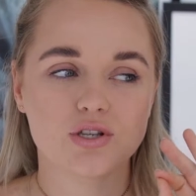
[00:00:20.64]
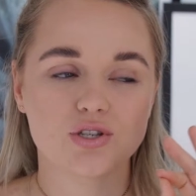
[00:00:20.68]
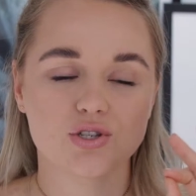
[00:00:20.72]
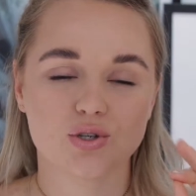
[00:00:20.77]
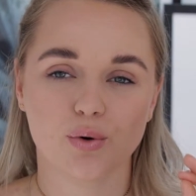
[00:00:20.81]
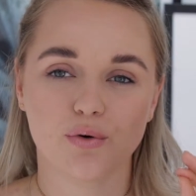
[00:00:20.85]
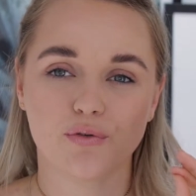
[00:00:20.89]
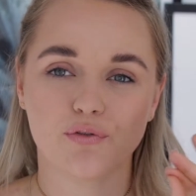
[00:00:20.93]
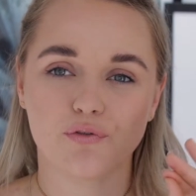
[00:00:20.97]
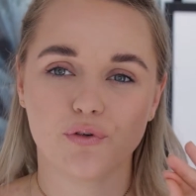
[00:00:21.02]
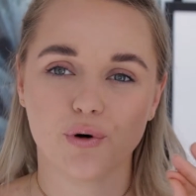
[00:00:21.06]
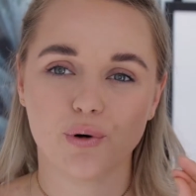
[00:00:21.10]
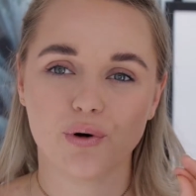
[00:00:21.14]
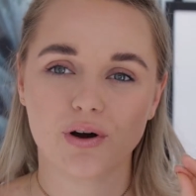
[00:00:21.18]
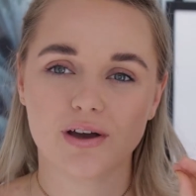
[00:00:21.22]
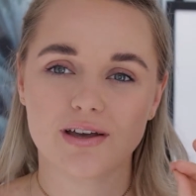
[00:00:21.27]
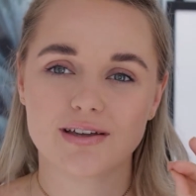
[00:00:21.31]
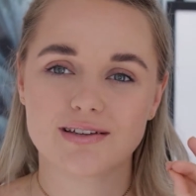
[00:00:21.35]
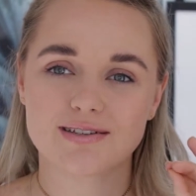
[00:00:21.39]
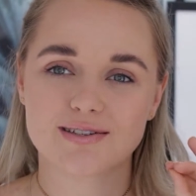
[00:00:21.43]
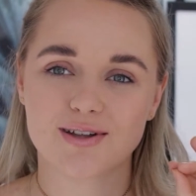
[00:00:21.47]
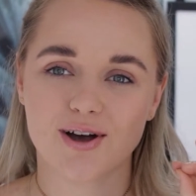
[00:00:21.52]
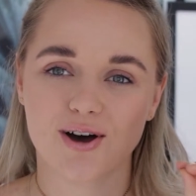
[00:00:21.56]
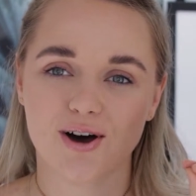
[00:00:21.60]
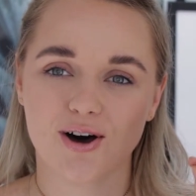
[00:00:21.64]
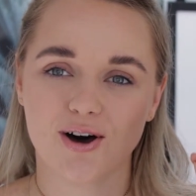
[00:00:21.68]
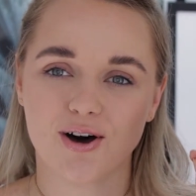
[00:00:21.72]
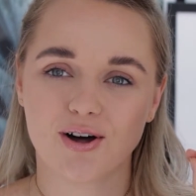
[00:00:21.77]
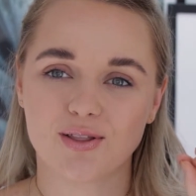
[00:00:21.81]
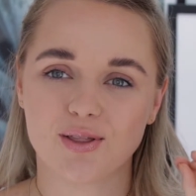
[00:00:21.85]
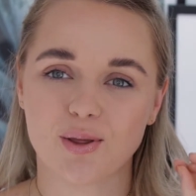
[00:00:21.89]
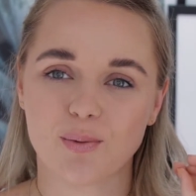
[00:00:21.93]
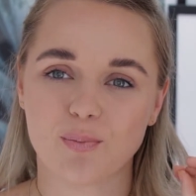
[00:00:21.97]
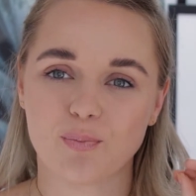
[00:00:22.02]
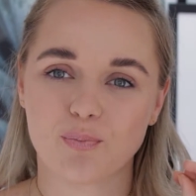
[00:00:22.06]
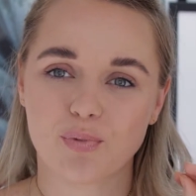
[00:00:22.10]
so focused on
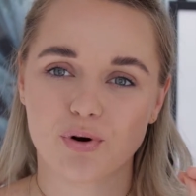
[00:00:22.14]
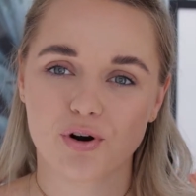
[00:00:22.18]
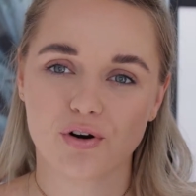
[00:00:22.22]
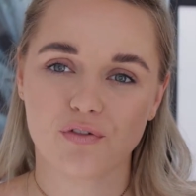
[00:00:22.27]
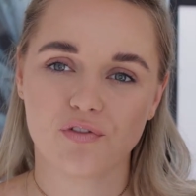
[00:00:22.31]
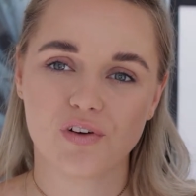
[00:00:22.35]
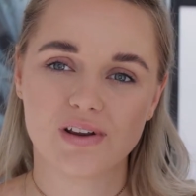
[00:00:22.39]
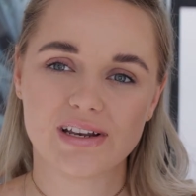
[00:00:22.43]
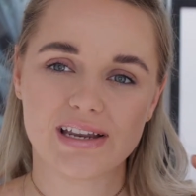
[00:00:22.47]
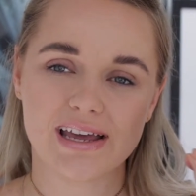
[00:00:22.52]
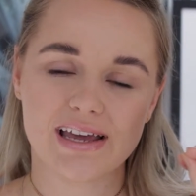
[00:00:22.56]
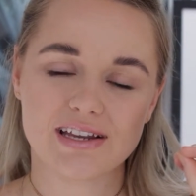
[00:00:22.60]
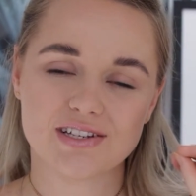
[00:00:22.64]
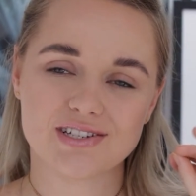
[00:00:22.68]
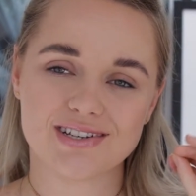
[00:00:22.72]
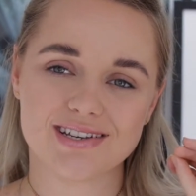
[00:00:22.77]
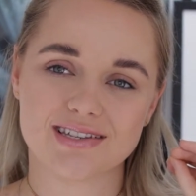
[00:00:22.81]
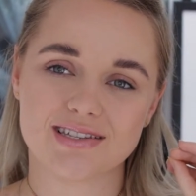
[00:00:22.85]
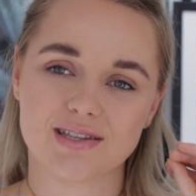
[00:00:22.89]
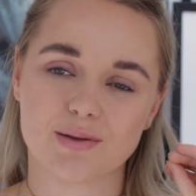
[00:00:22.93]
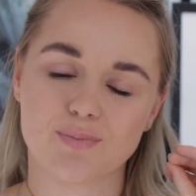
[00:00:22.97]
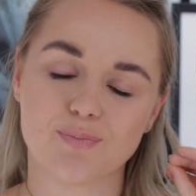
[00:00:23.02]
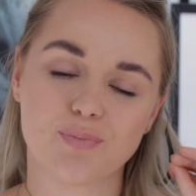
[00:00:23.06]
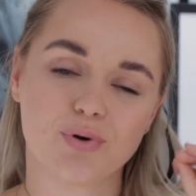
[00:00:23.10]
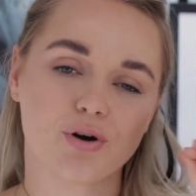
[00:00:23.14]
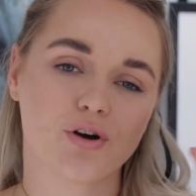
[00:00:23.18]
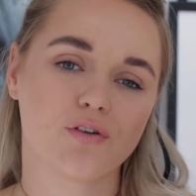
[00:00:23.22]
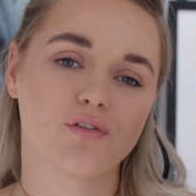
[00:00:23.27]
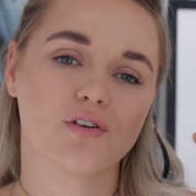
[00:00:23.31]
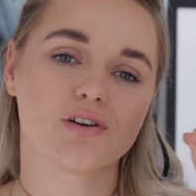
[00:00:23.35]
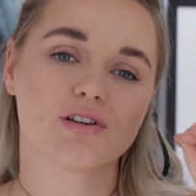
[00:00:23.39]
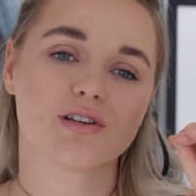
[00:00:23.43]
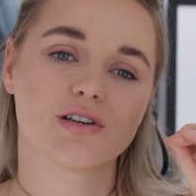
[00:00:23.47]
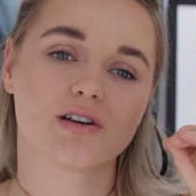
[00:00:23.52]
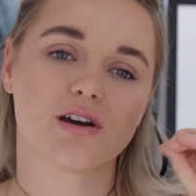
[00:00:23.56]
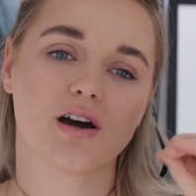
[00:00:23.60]
the perfect edges, the
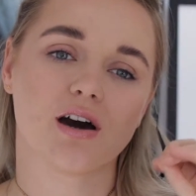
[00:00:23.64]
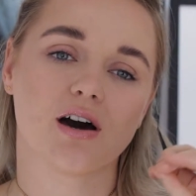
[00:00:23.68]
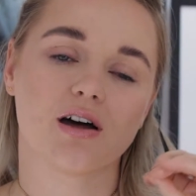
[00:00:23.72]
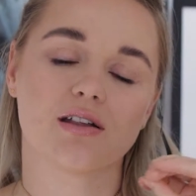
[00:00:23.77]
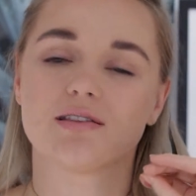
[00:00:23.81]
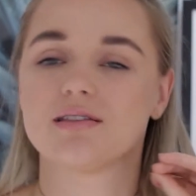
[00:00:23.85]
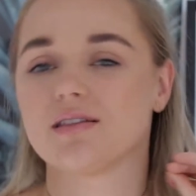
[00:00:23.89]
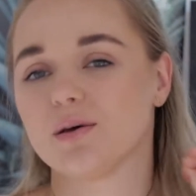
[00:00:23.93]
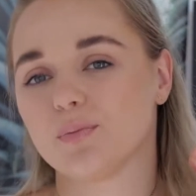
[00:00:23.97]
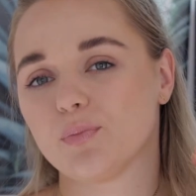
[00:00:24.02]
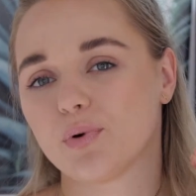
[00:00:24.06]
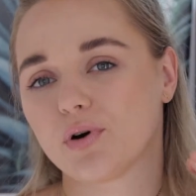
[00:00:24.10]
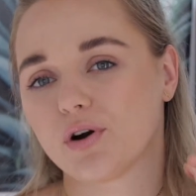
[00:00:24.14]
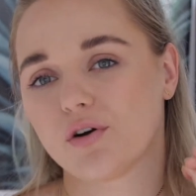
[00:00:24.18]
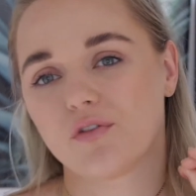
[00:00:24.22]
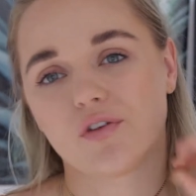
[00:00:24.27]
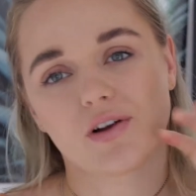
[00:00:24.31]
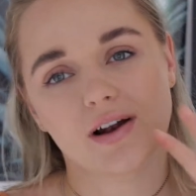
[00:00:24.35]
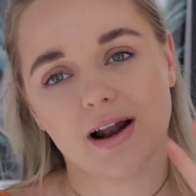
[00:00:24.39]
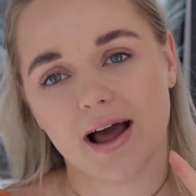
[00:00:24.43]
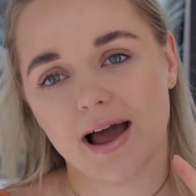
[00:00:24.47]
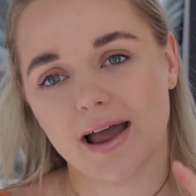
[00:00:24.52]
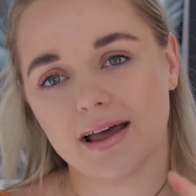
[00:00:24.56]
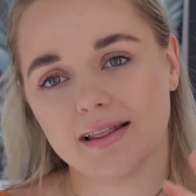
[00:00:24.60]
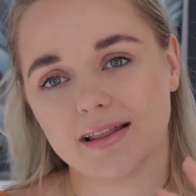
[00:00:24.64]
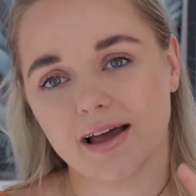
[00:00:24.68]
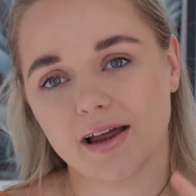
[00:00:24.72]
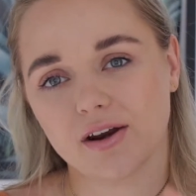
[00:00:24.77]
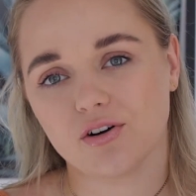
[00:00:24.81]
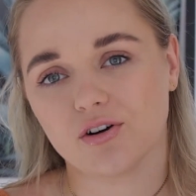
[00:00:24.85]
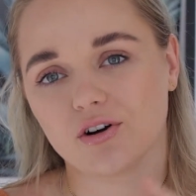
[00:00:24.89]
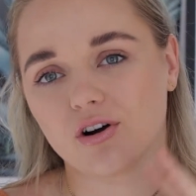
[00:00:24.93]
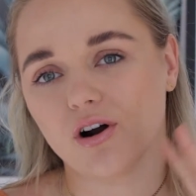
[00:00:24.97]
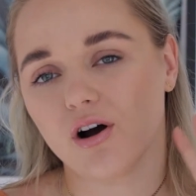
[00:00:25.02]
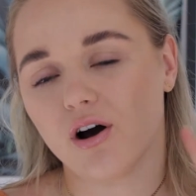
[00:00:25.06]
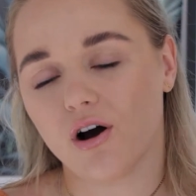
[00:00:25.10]
perfect cut, the perfect
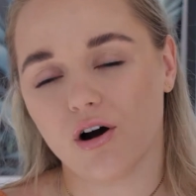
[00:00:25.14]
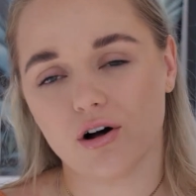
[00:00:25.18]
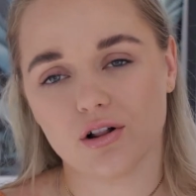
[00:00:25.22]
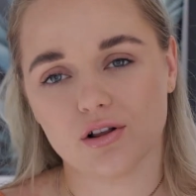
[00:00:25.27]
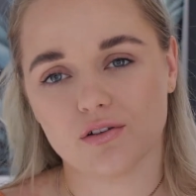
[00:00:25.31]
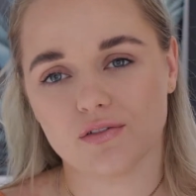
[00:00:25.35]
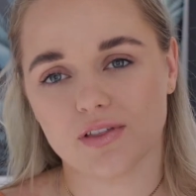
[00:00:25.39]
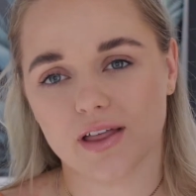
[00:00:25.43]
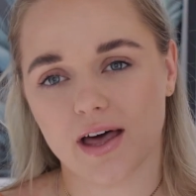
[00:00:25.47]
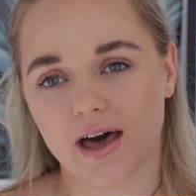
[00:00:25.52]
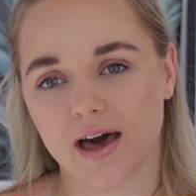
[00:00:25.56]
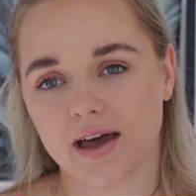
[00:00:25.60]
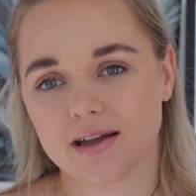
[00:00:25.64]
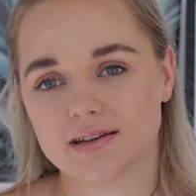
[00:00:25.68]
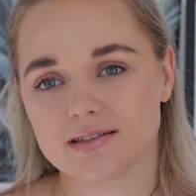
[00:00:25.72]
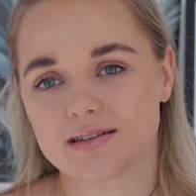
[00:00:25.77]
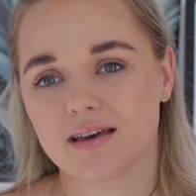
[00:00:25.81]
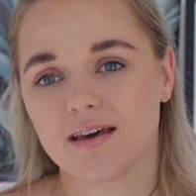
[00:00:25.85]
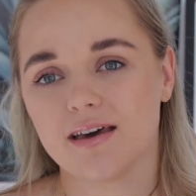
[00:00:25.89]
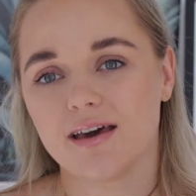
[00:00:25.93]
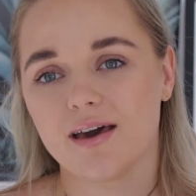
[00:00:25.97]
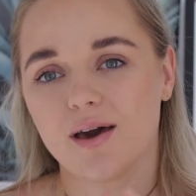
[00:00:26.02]
eyeliner, all of that.